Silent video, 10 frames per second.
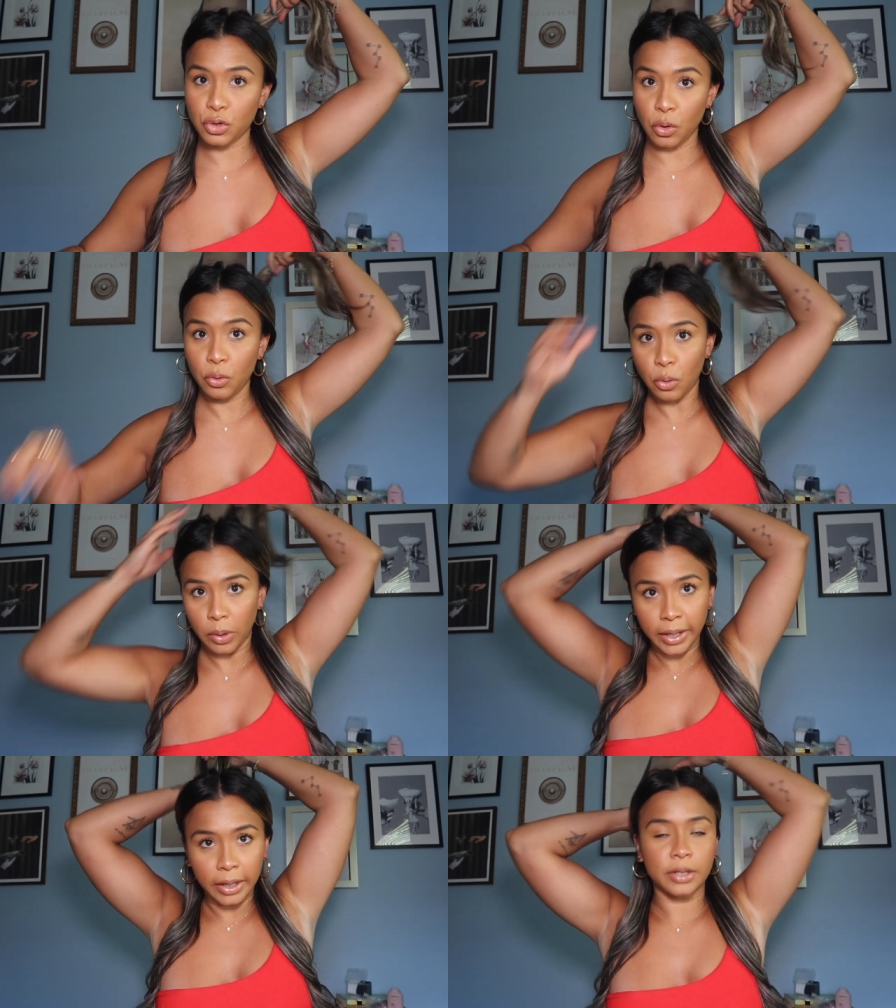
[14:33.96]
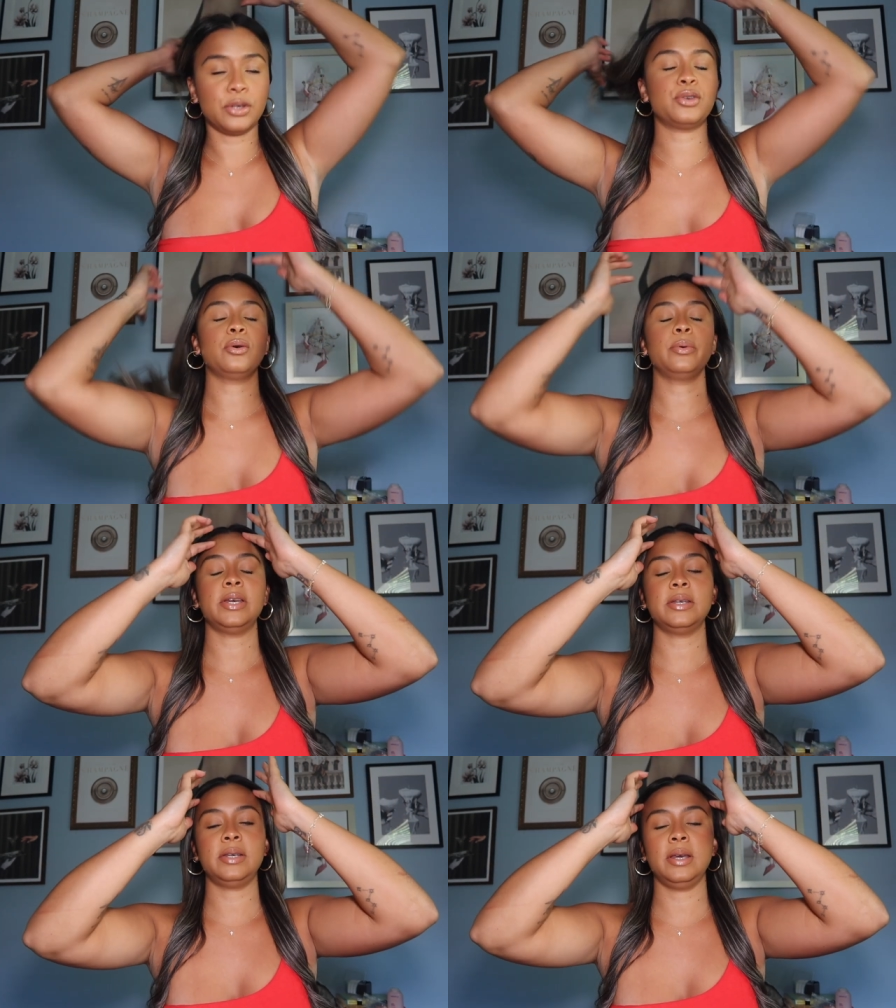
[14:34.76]
so quick and so
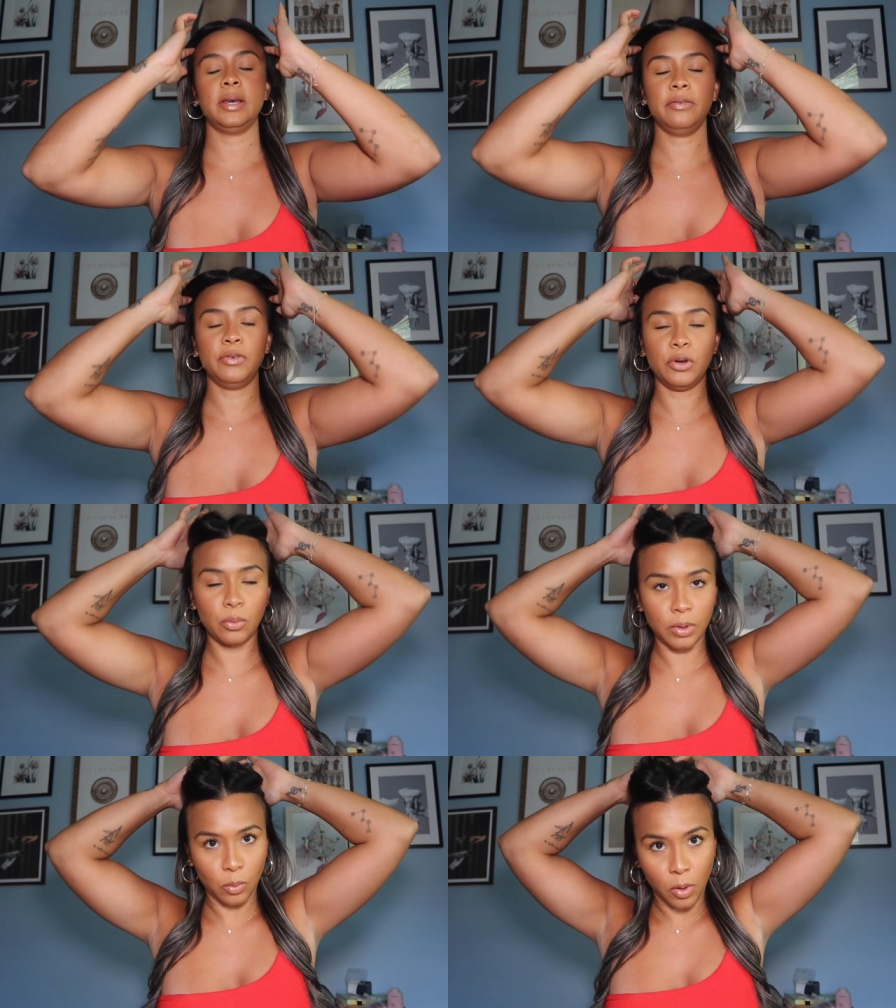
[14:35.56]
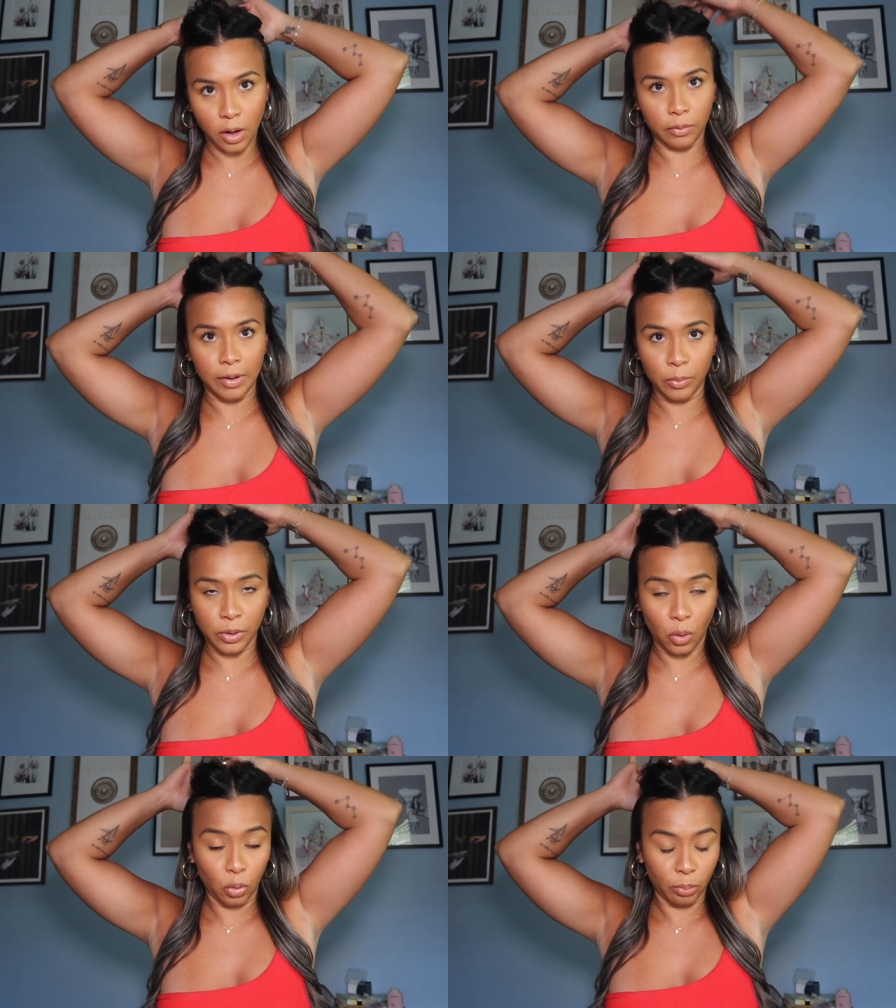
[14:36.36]
easy if you don't want to walk around
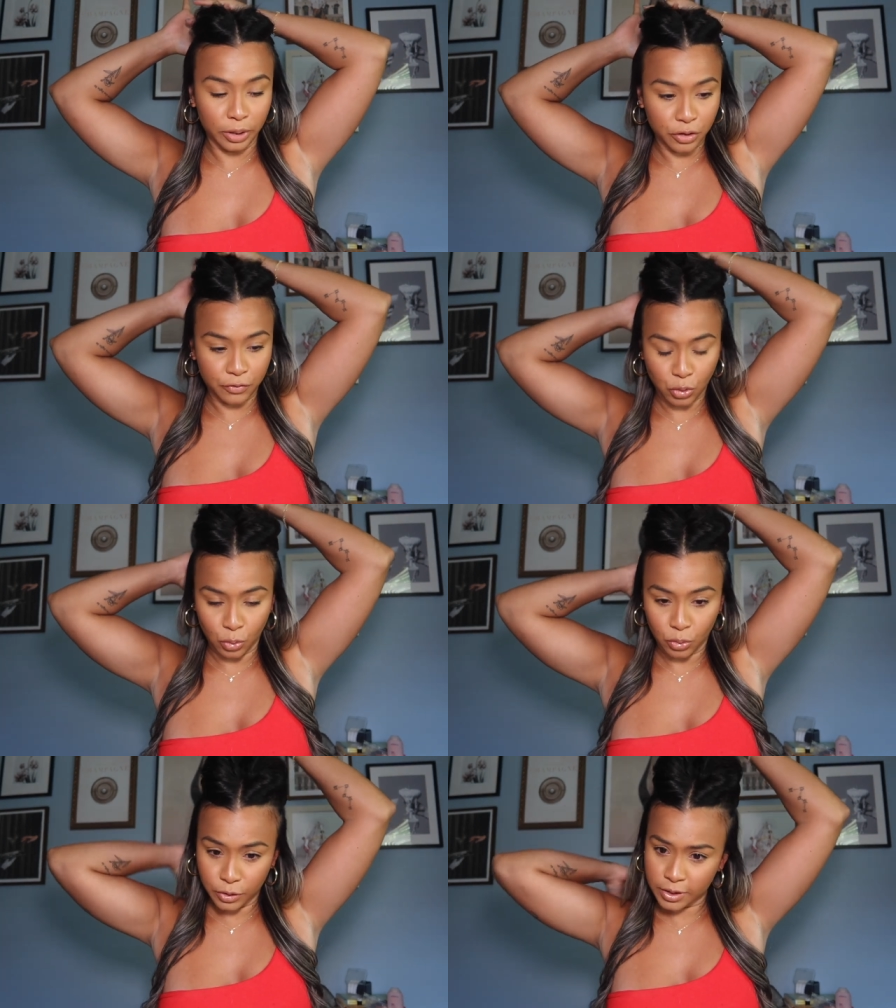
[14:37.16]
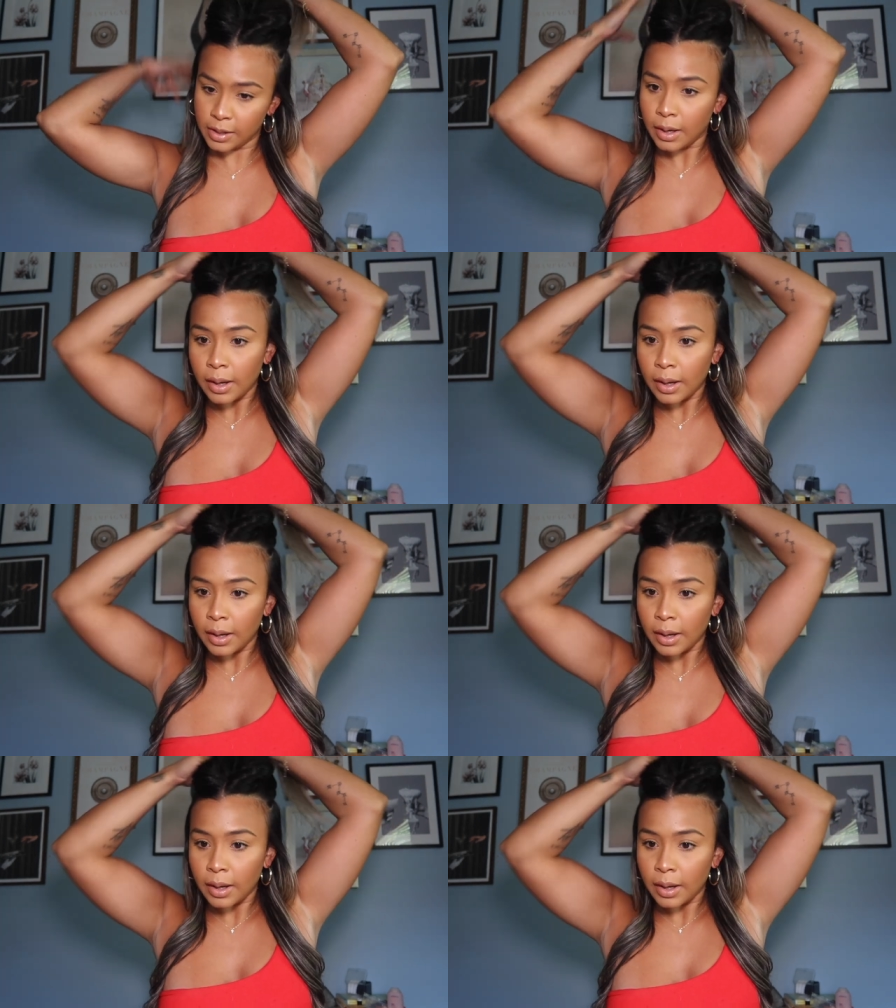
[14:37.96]
with a whole bunch of tools.